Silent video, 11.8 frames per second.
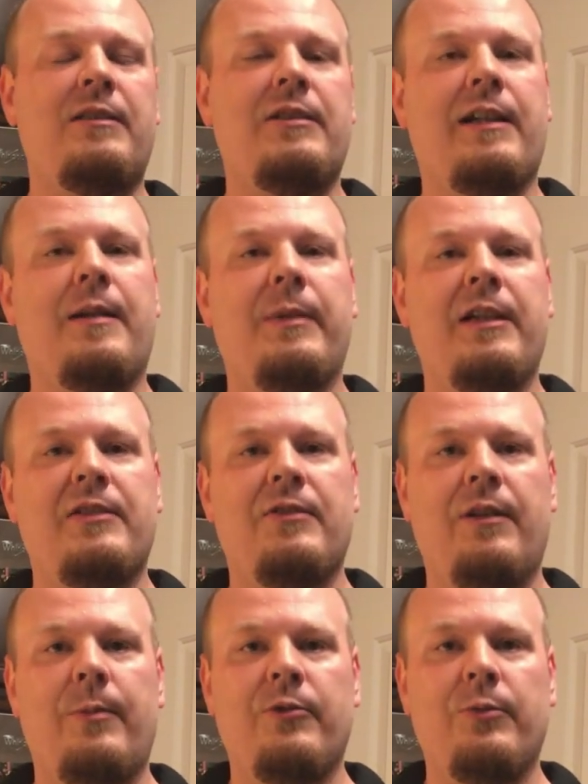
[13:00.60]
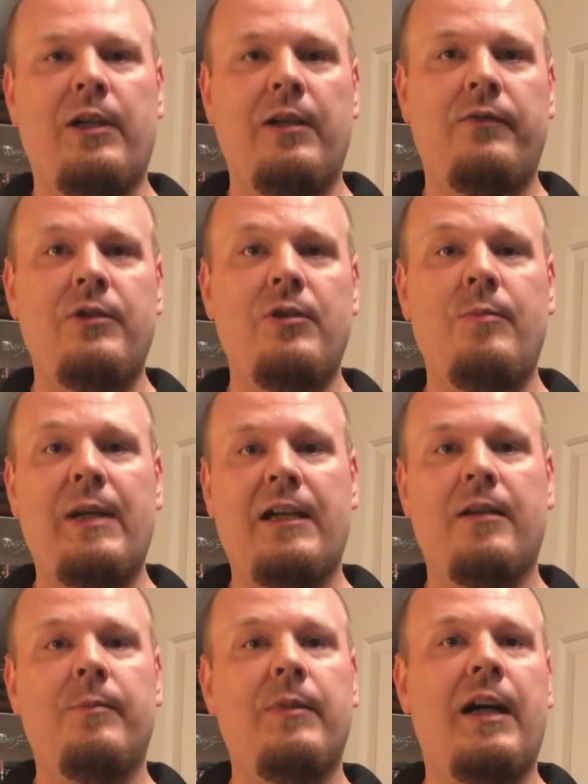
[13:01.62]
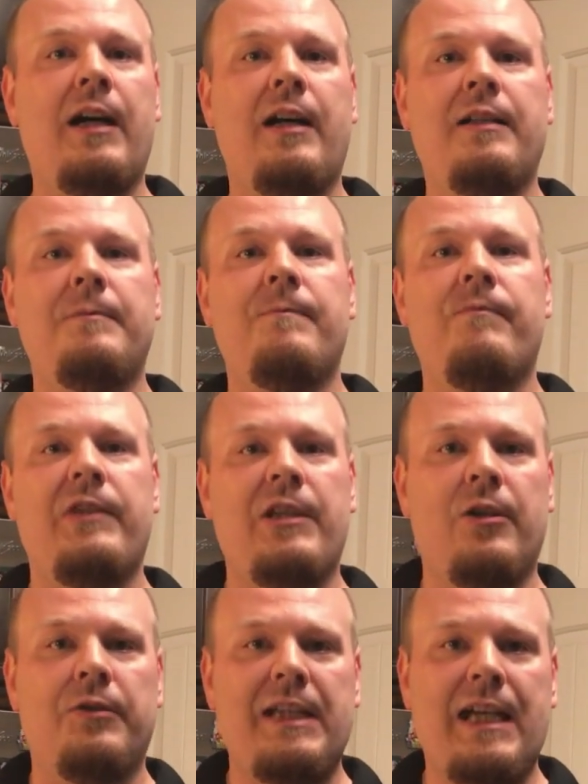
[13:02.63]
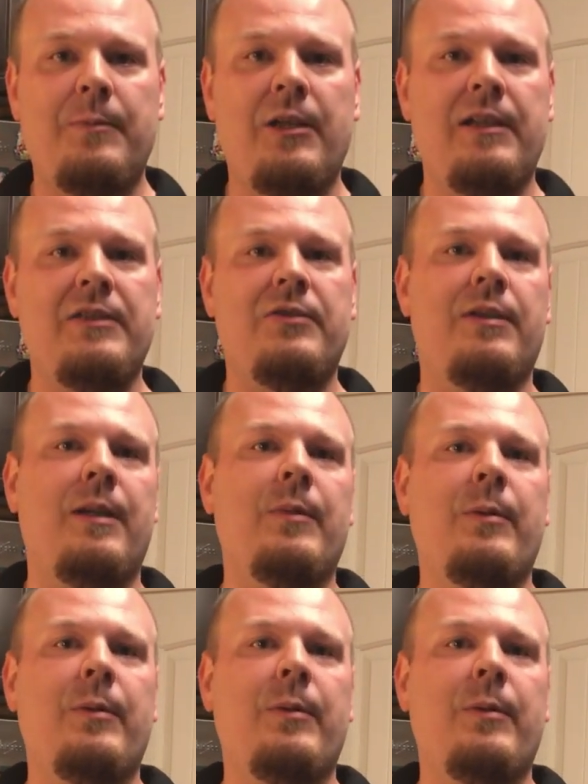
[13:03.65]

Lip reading: check out my Instagram as well. If you do make them, you know, tag me on Instagram.